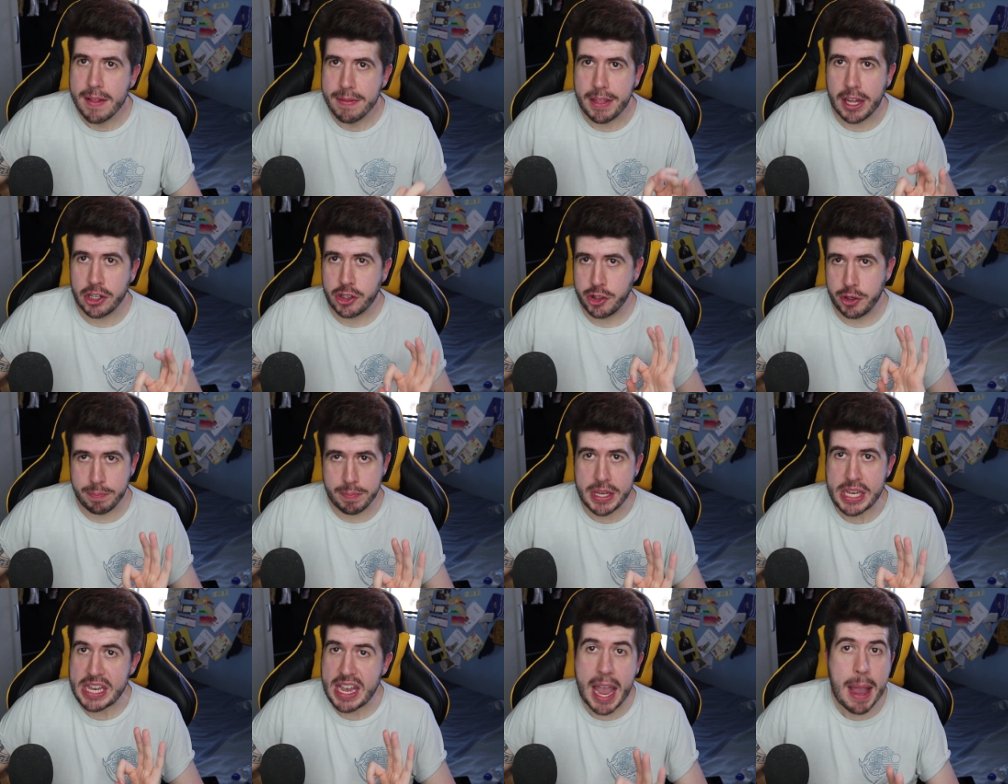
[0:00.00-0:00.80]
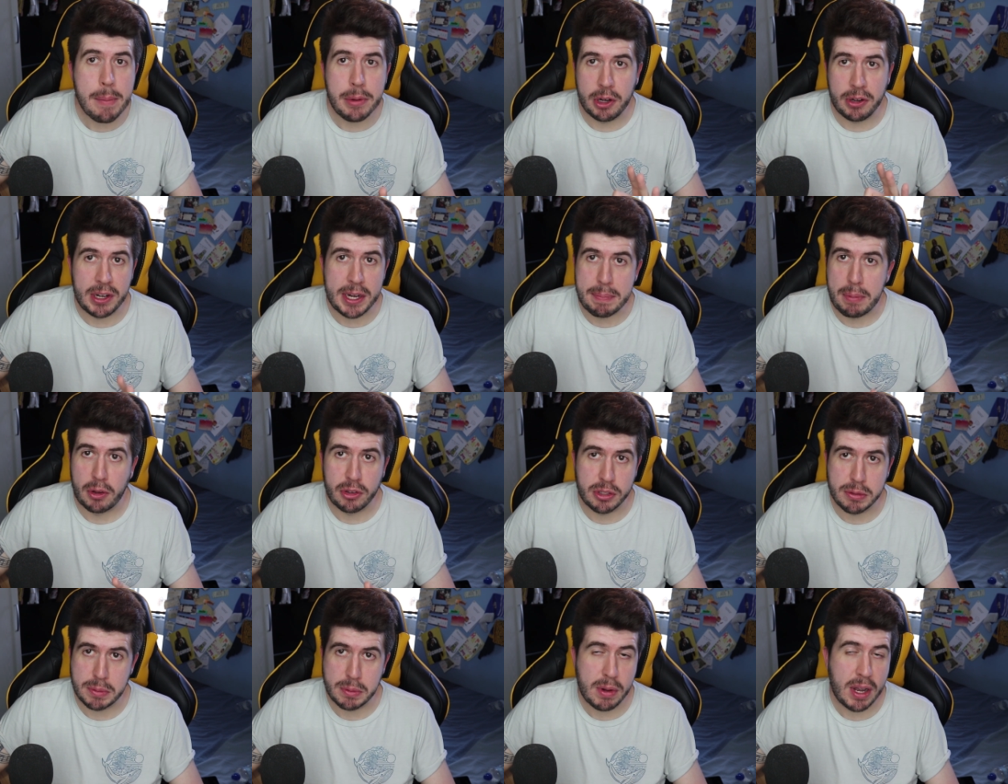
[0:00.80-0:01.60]
That should be eminently
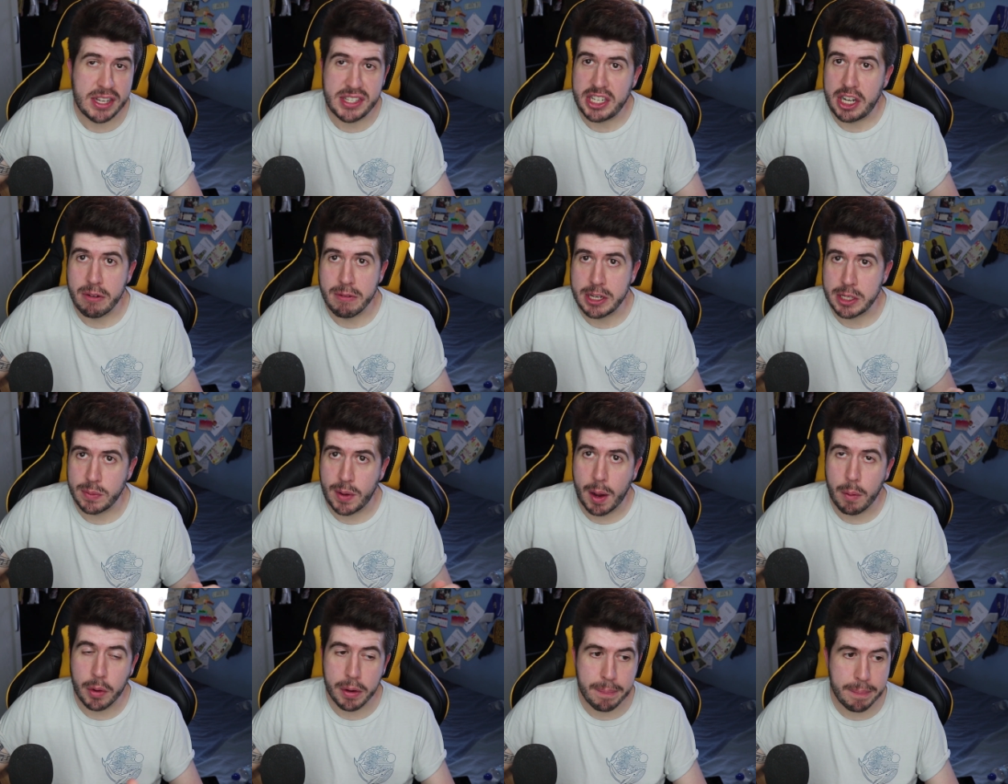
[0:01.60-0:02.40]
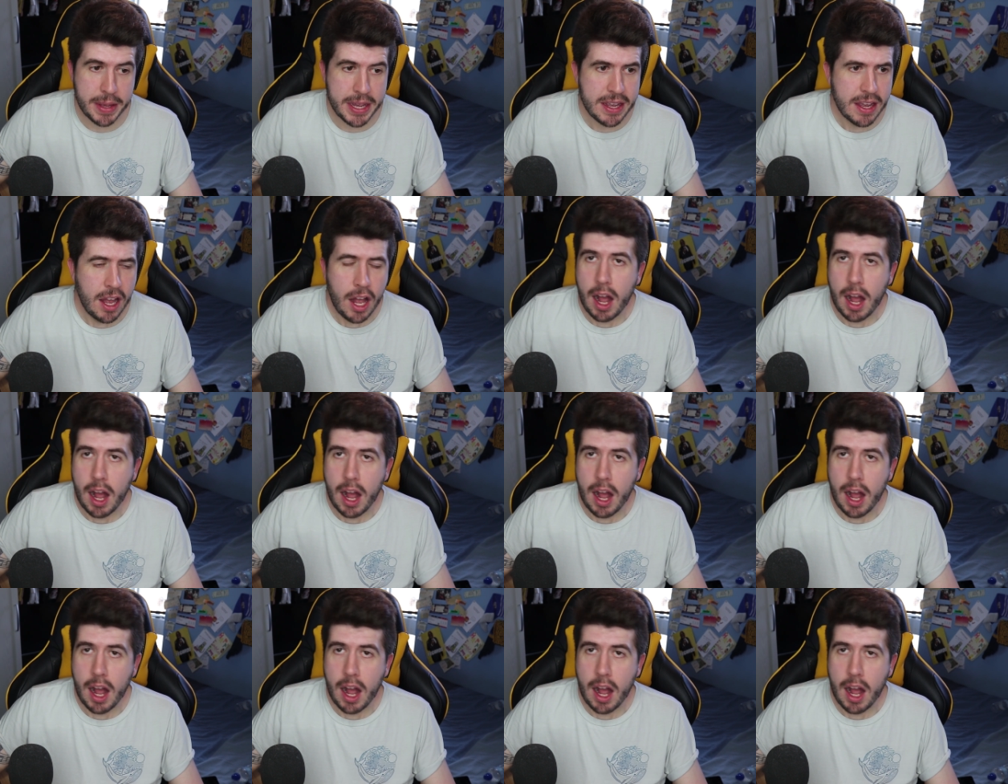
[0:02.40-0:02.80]
possible. I see no reason why it wouldn't be.